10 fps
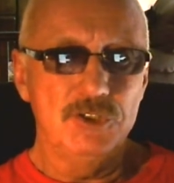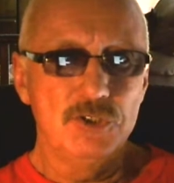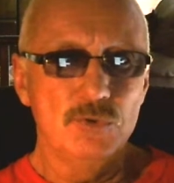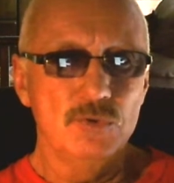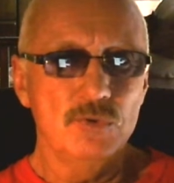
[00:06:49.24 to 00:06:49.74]

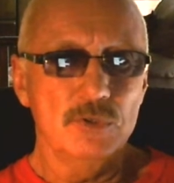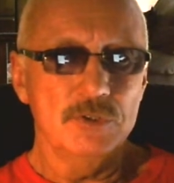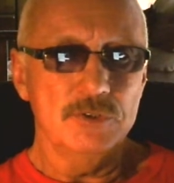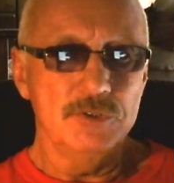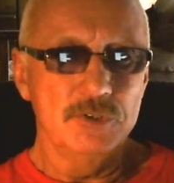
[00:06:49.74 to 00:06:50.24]
Do
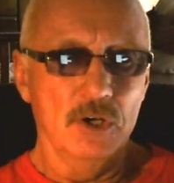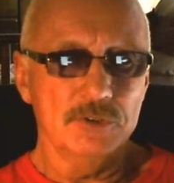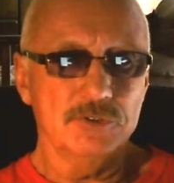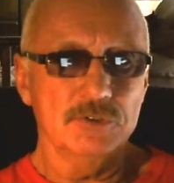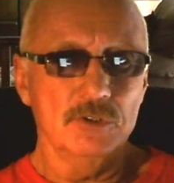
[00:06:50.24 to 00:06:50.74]

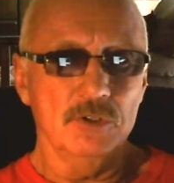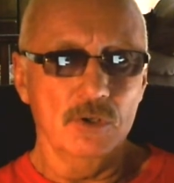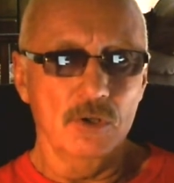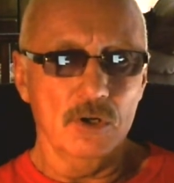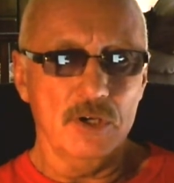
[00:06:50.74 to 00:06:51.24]
not
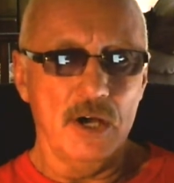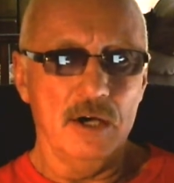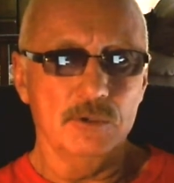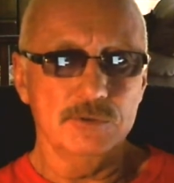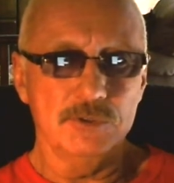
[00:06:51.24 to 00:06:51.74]
lock
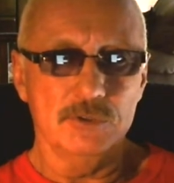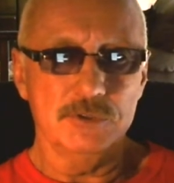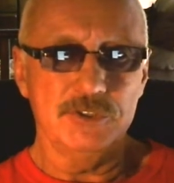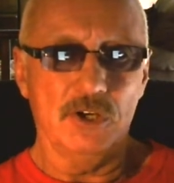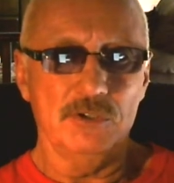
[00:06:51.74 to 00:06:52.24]
out your
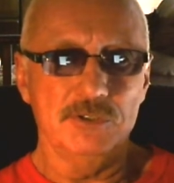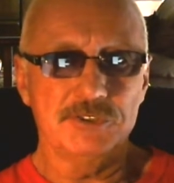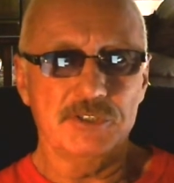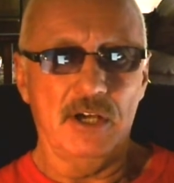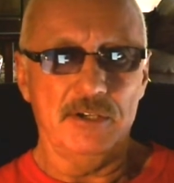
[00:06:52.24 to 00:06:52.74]

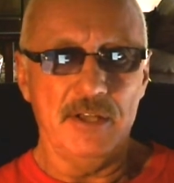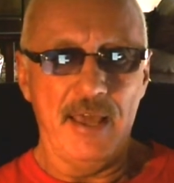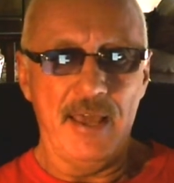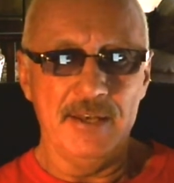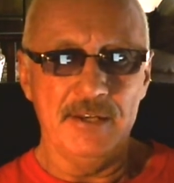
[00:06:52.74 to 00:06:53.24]
joints on
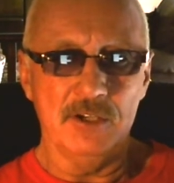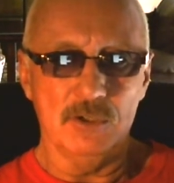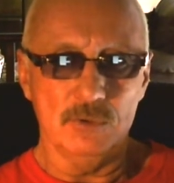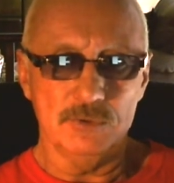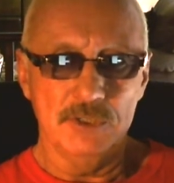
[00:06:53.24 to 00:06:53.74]
any
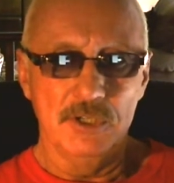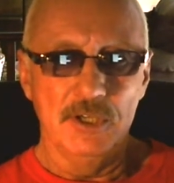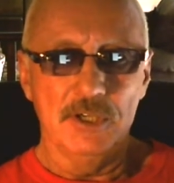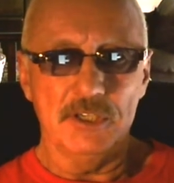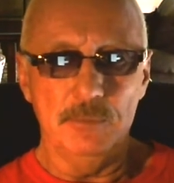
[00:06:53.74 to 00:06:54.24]
hold.
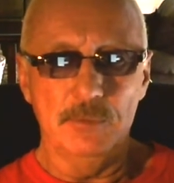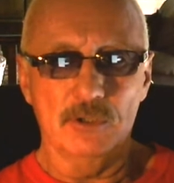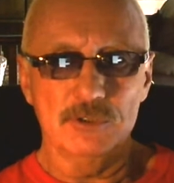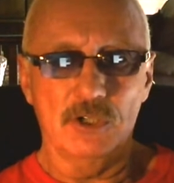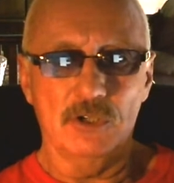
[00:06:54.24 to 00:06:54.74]
Keep
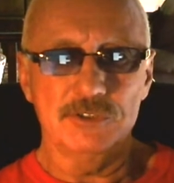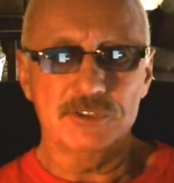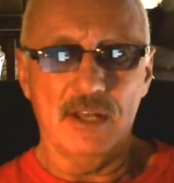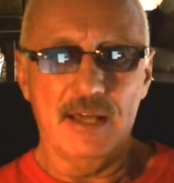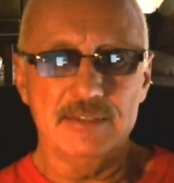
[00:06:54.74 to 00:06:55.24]
your joints
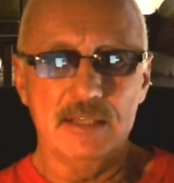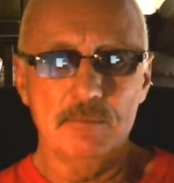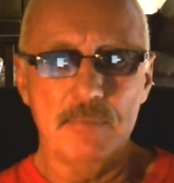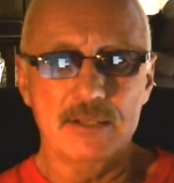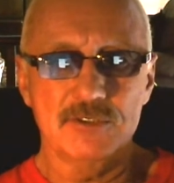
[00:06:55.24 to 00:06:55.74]
slightly
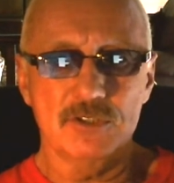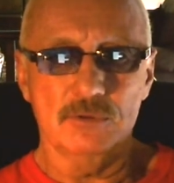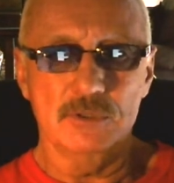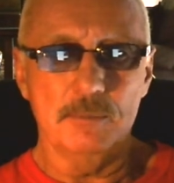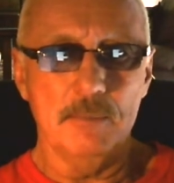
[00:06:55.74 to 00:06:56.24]
bent
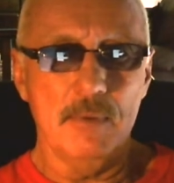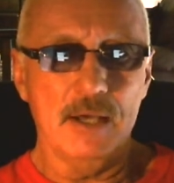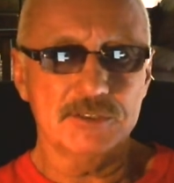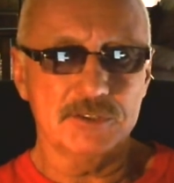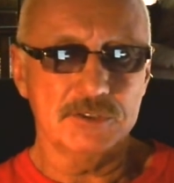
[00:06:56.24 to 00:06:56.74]
so the
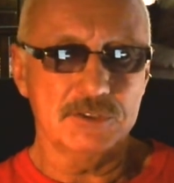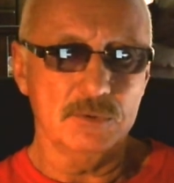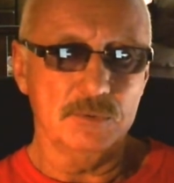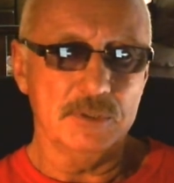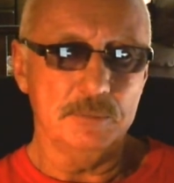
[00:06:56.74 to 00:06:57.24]
muscles
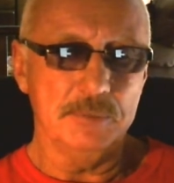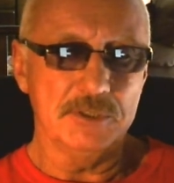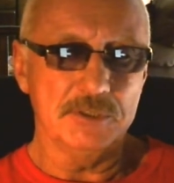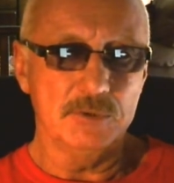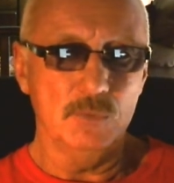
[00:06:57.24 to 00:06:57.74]
will
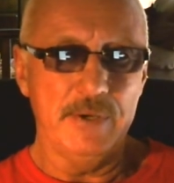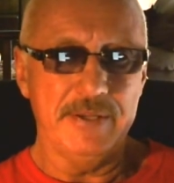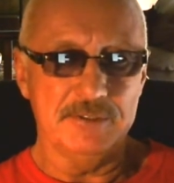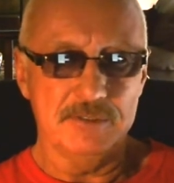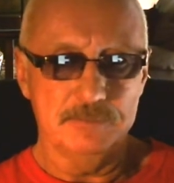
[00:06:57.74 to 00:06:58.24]
bear the
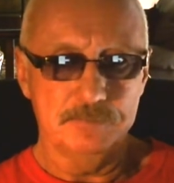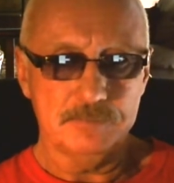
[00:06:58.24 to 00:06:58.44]
weight.